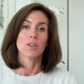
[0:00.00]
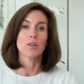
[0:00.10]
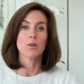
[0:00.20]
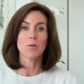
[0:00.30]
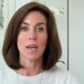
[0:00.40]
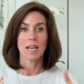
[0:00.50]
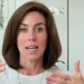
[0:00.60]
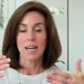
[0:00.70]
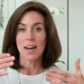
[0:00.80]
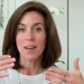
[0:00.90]
You
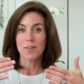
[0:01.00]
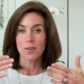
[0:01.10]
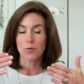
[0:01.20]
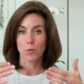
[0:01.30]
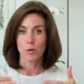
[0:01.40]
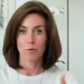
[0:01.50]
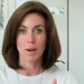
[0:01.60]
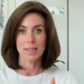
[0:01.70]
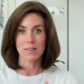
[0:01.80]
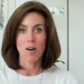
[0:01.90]
can cut the drawer
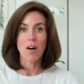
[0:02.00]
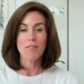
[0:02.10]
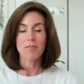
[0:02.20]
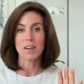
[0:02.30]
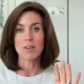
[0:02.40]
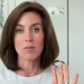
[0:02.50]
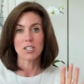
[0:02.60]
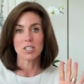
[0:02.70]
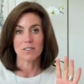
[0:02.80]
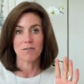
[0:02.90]
fronts off and you
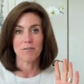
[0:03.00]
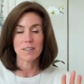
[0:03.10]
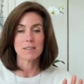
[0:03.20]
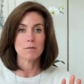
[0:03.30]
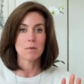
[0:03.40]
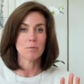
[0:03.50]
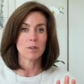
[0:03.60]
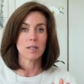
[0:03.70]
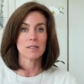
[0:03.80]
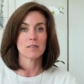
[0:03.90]
can just fix them in
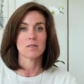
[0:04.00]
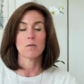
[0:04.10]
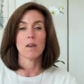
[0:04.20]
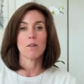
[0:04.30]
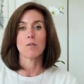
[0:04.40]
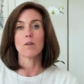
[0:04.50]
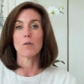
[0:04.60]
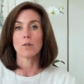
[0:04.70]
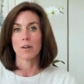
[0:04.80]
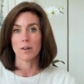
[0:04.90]
place so they are
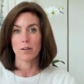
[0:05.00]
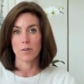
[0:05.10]
no longer